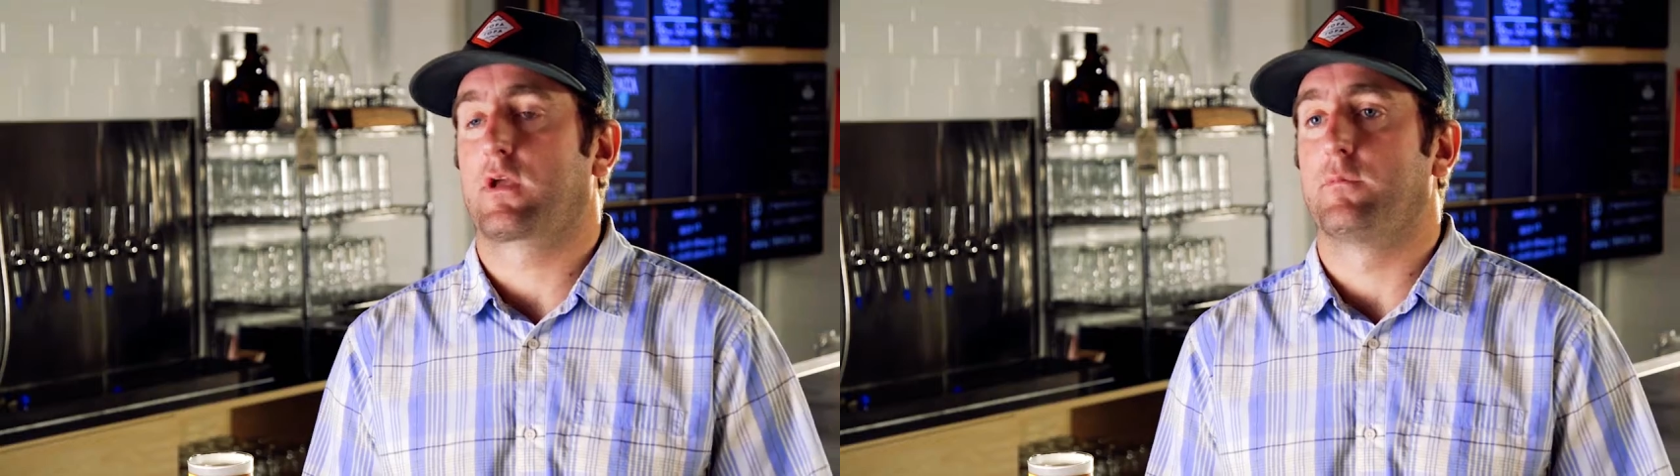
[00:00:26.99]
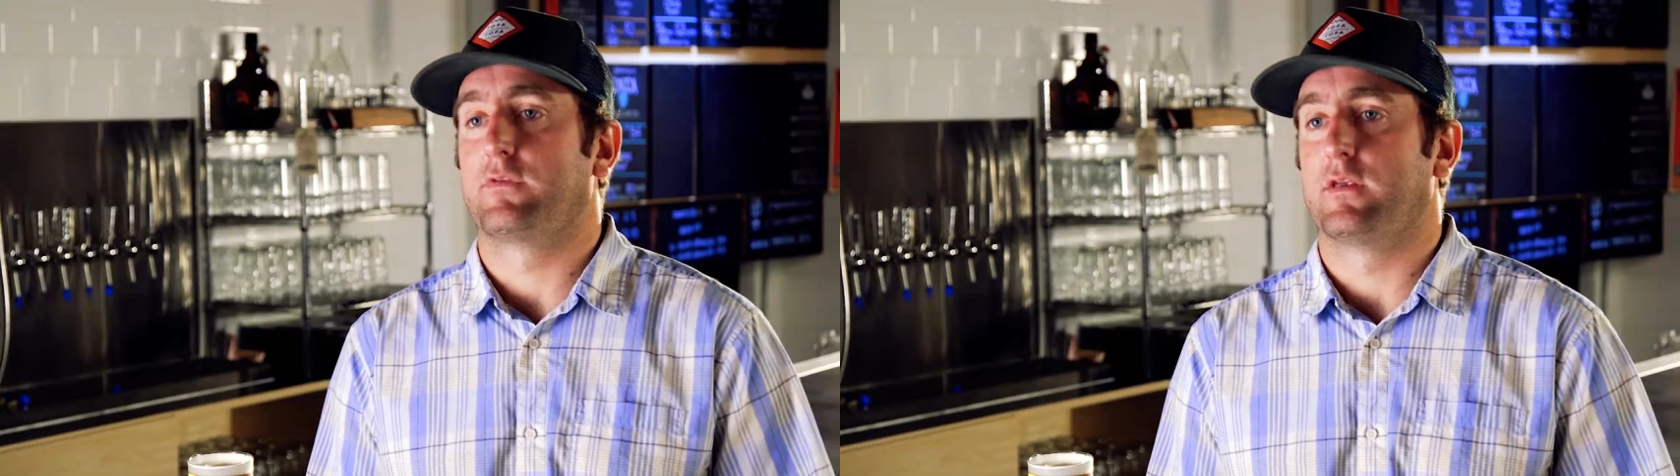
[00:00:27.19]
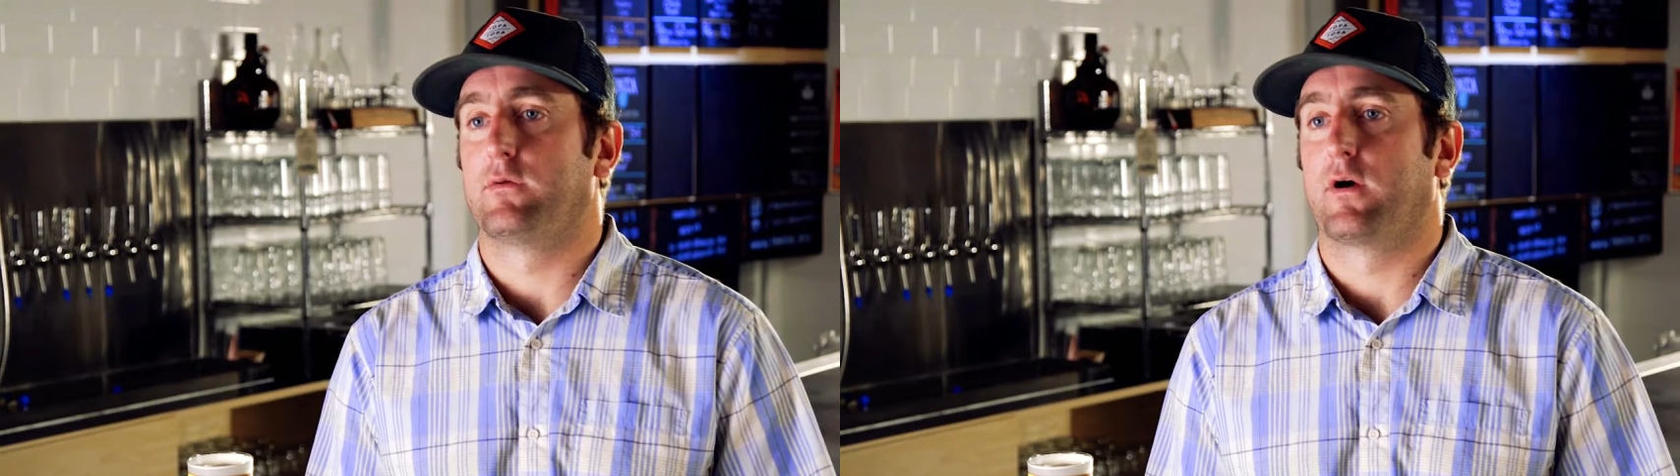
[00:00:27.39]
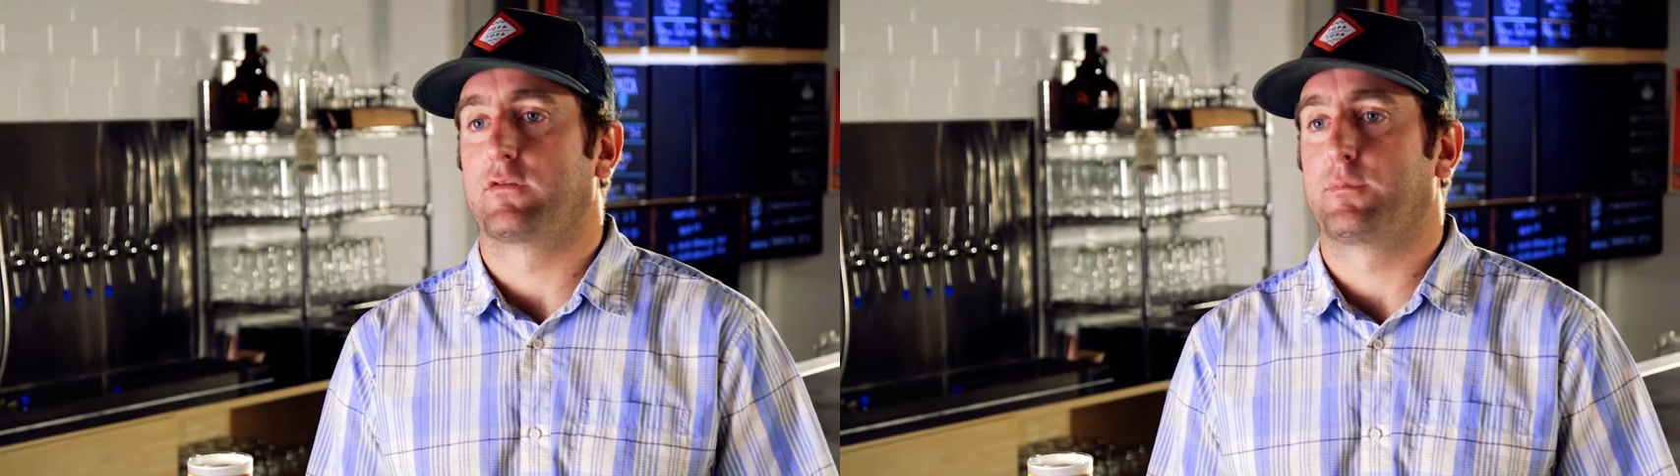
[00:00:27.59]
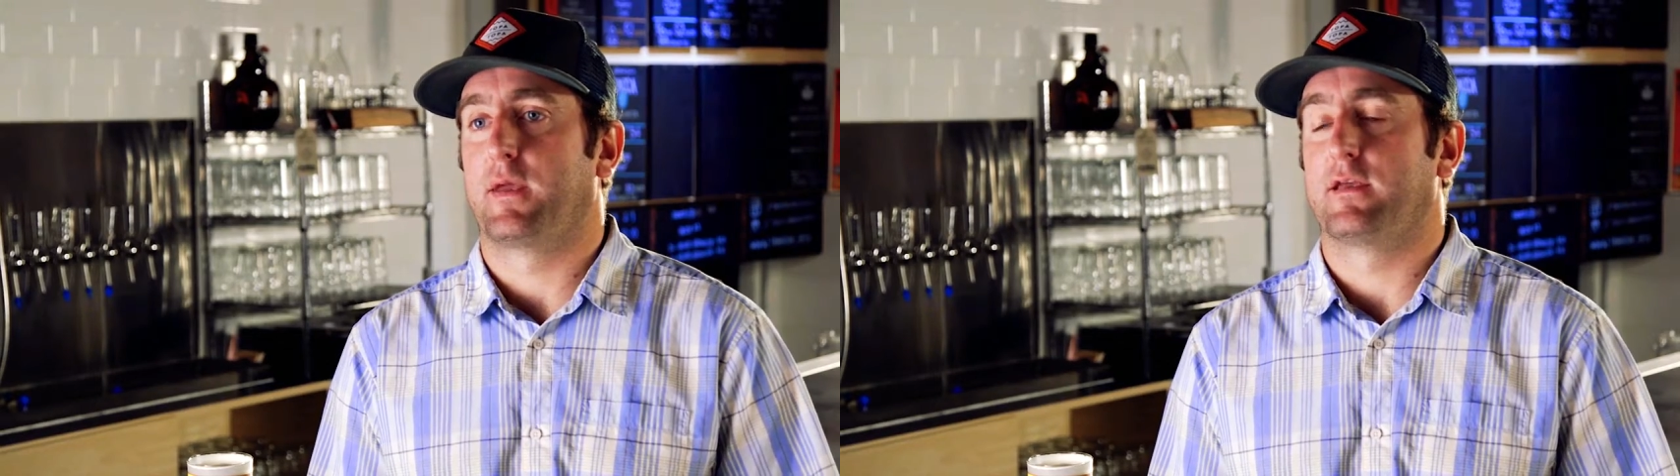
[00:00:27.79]
comes into our
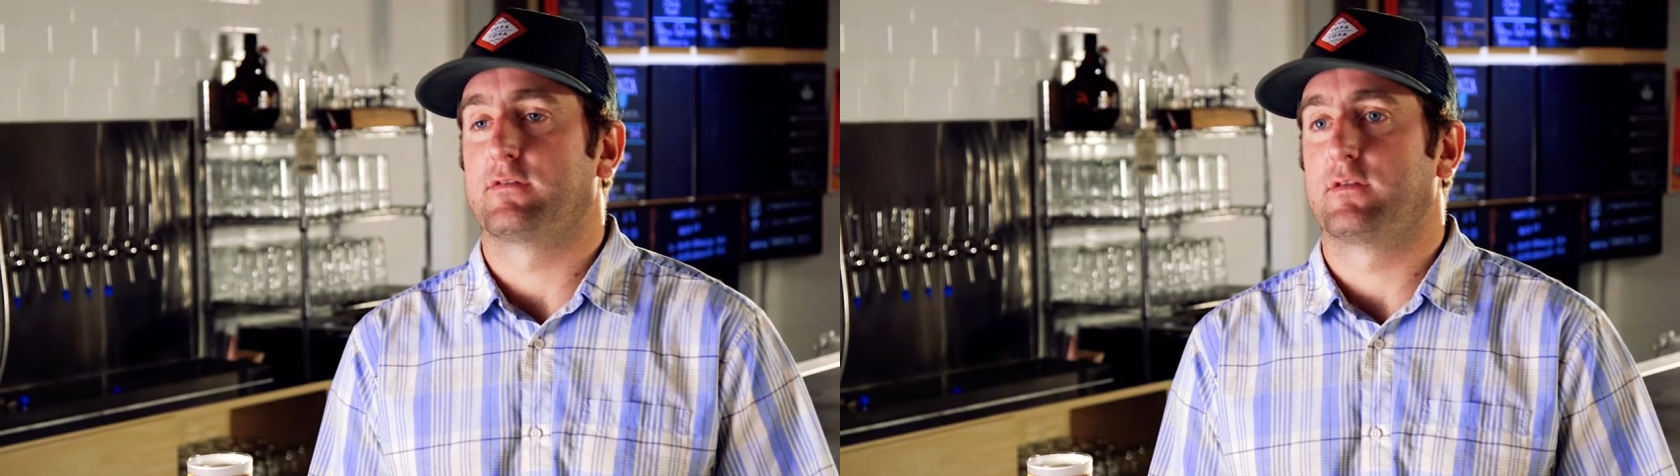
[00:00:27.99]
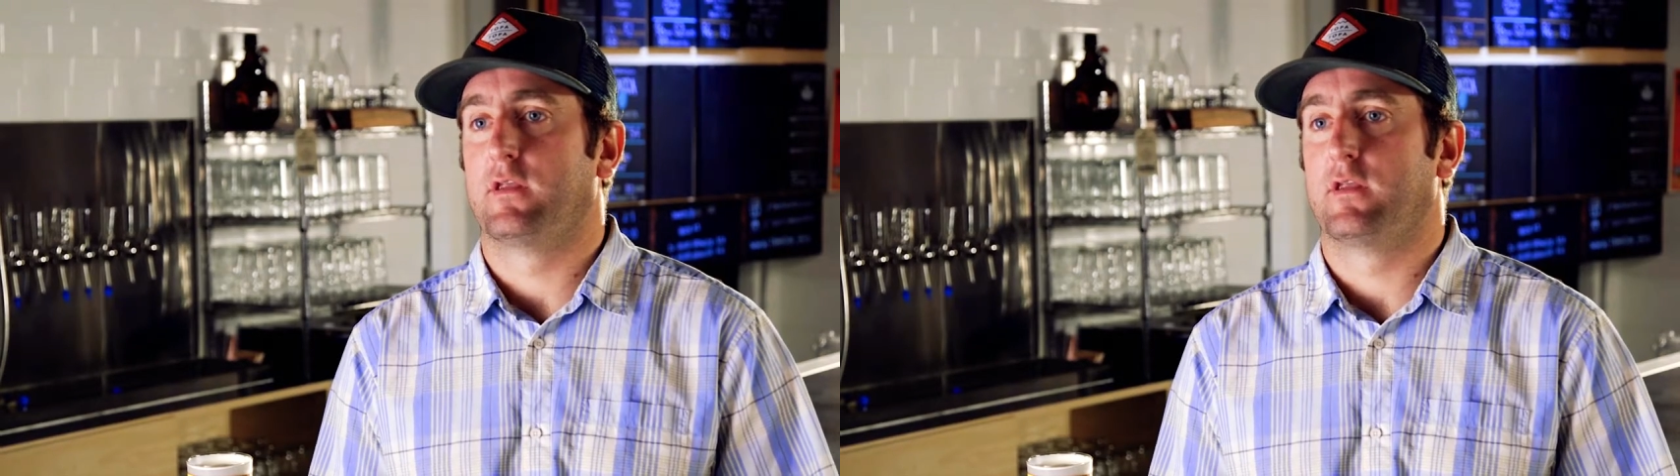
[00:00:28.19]
space,